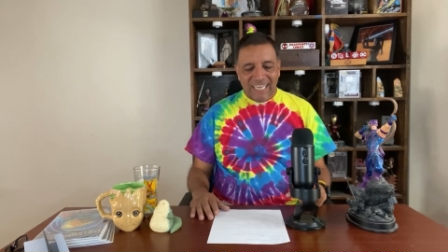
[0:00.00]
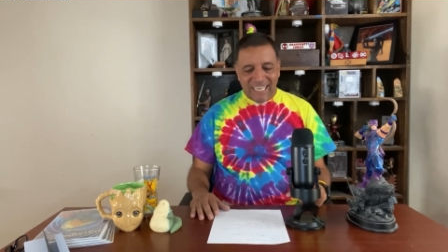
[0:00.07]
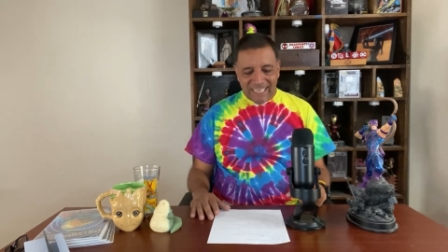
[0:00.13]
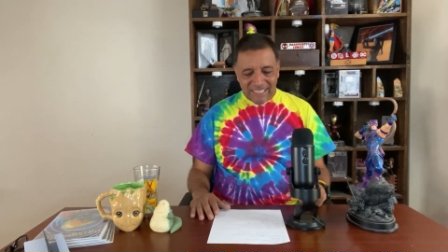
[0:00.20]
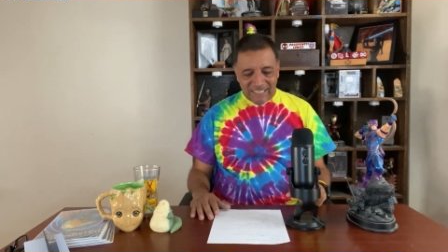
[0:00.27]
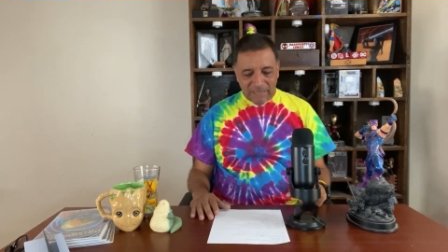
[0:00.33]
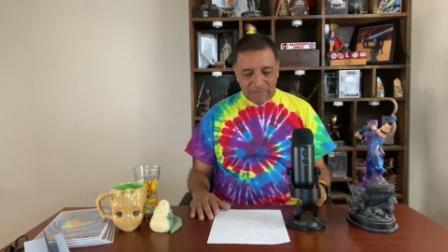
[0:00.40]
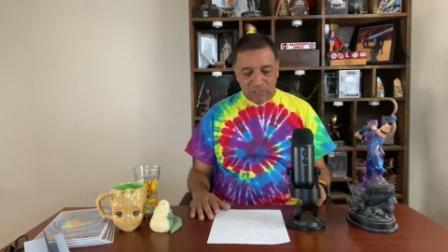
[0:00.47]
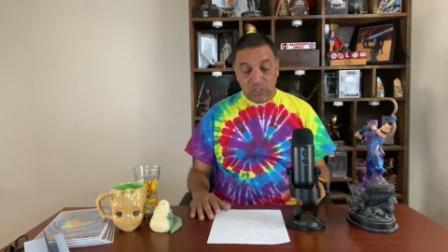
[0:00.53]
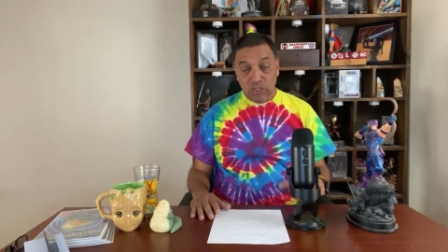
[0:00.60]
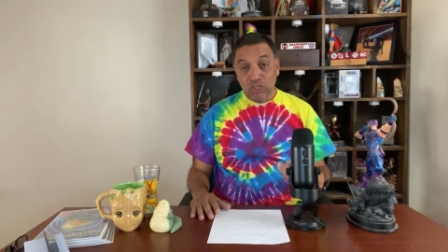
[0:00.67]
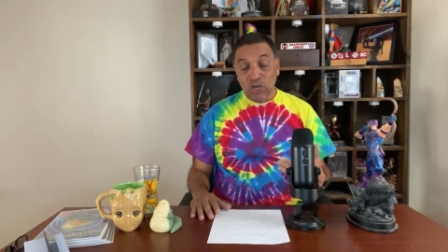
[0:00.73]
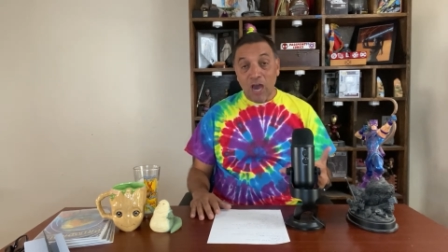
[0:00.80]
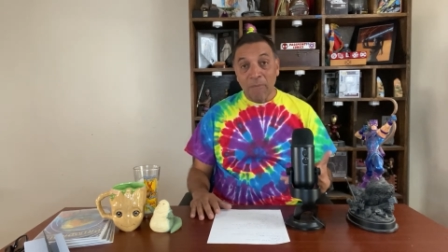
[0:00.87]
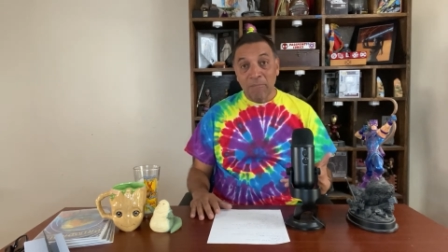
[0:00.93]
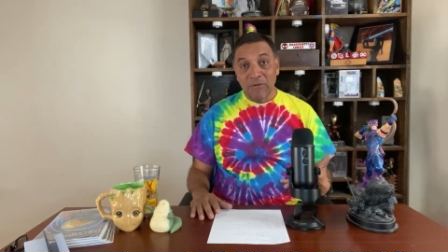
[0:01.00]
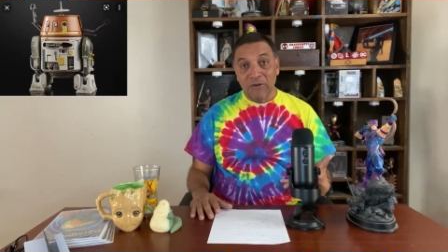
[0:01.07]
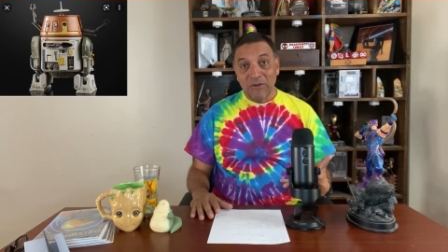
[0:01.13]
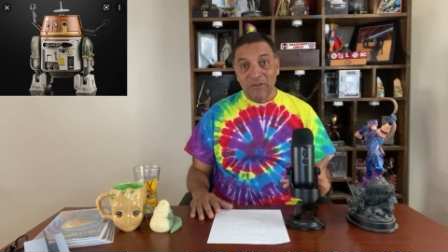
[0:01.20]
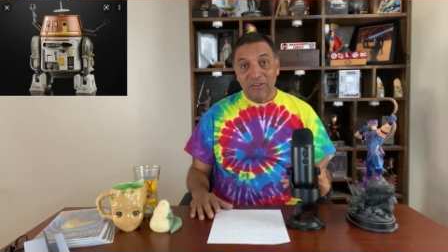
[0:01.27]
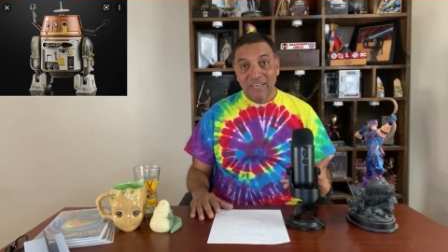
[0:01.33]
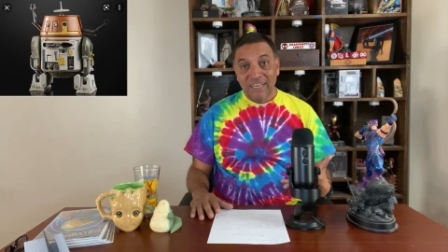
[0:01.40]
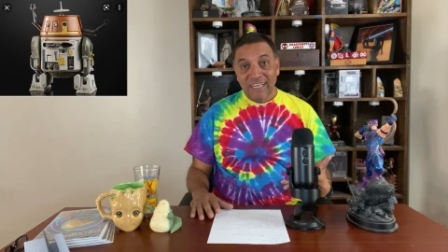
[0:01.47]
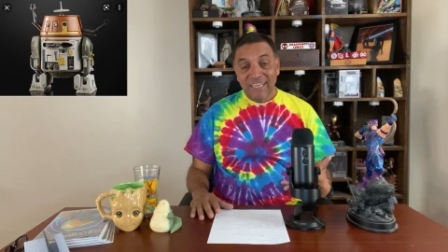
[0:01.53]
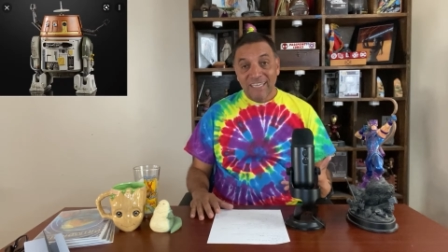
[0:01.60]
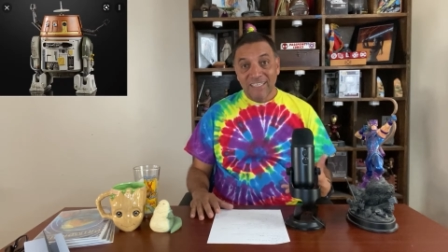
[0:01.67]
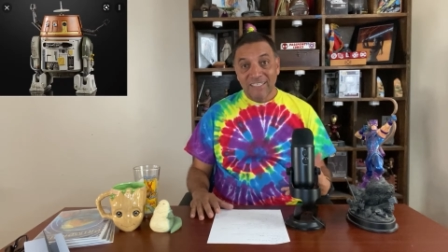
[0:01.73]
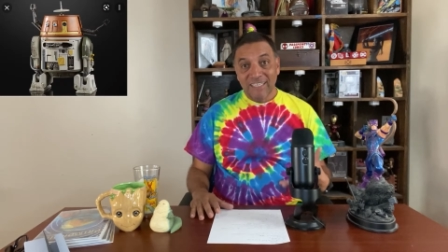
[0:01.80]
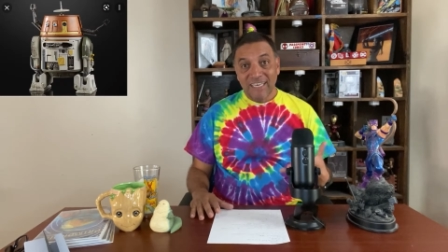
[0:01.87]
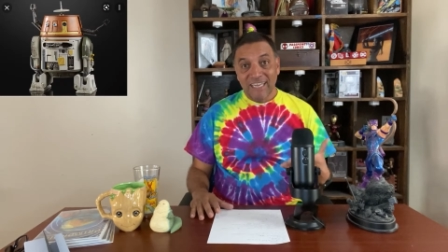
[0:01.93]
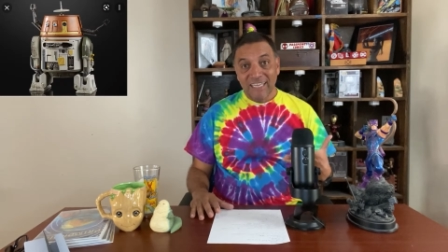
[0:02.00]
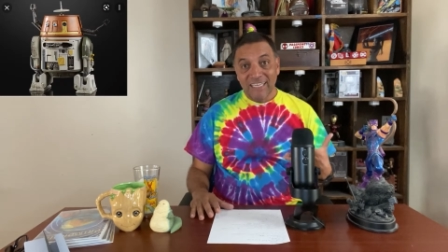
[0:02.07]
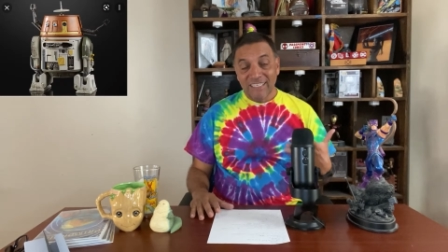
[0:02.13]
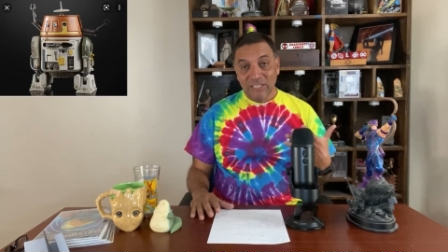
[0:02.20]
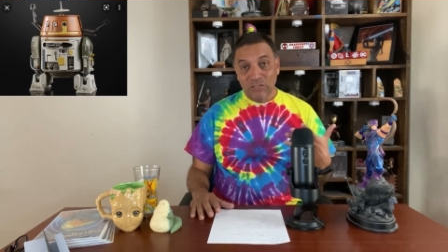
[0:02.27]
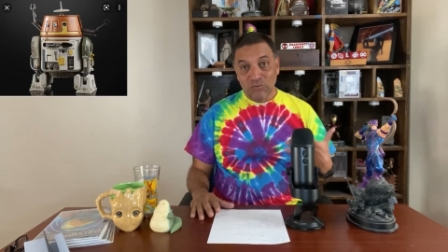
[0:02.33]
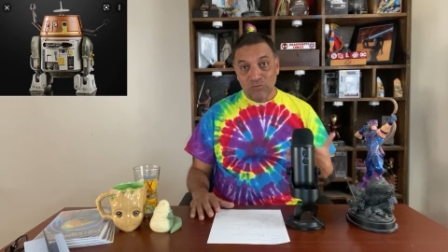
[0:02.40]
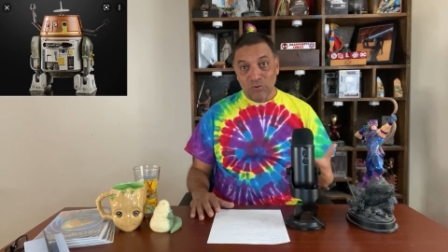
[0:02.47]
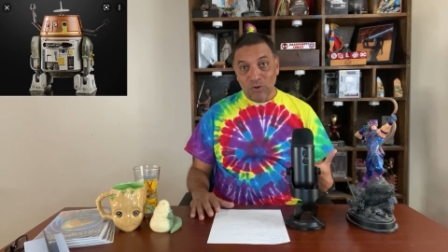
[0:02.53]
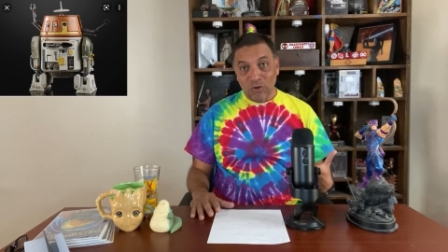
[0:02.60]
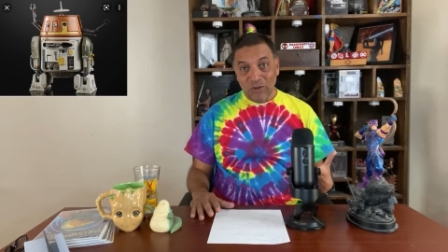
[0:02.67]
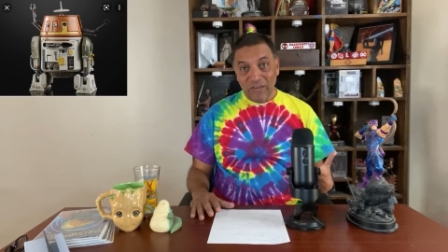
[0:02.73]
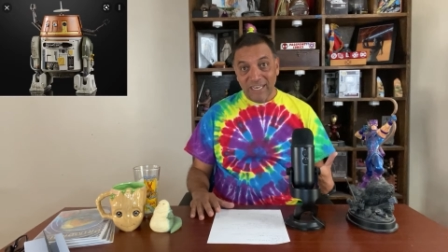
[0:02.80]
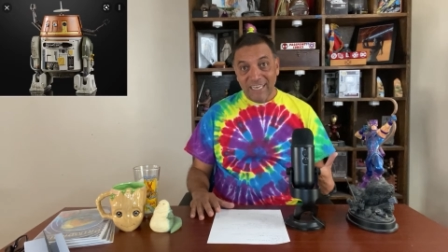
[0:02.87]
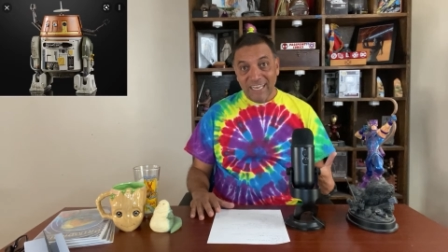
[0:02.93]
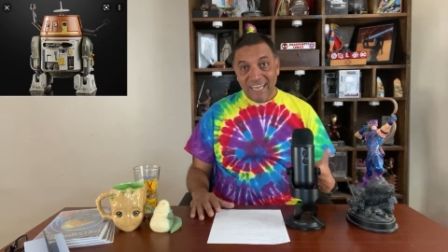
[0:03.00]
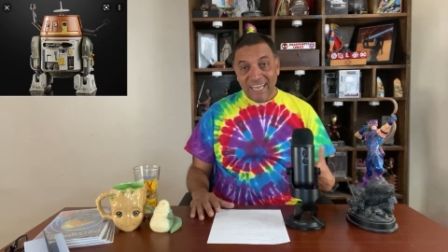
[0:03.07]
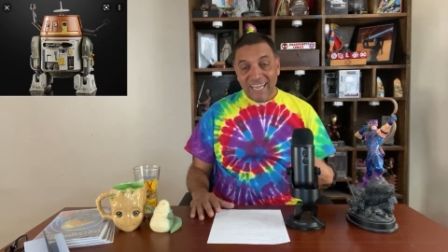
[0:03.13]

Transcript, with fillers: and his name is chopper he's a he's a droid